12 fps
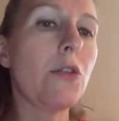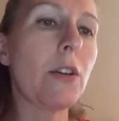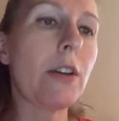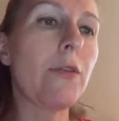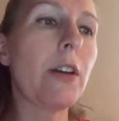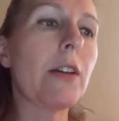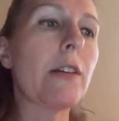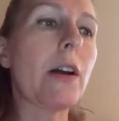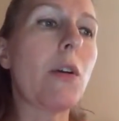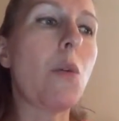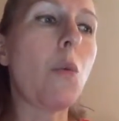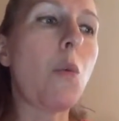try to figure
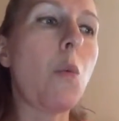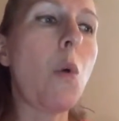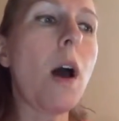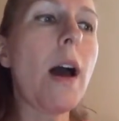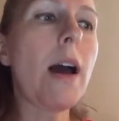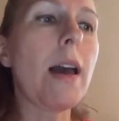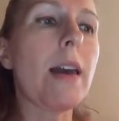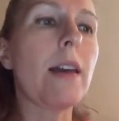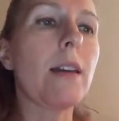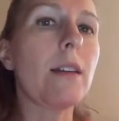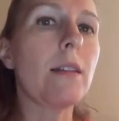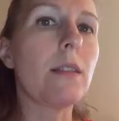out
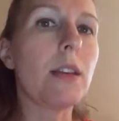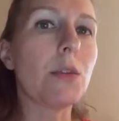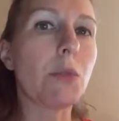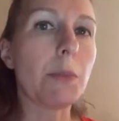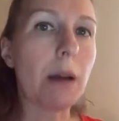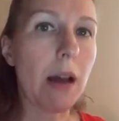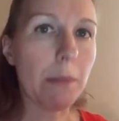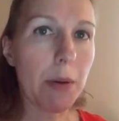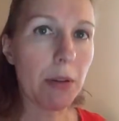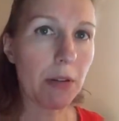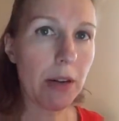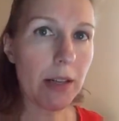why these were
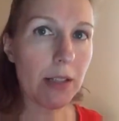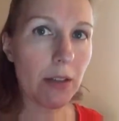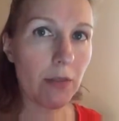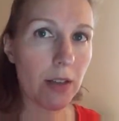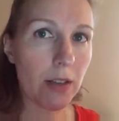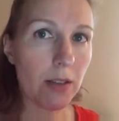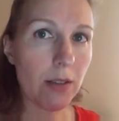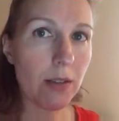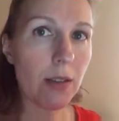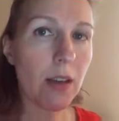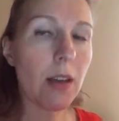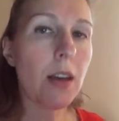popular activities,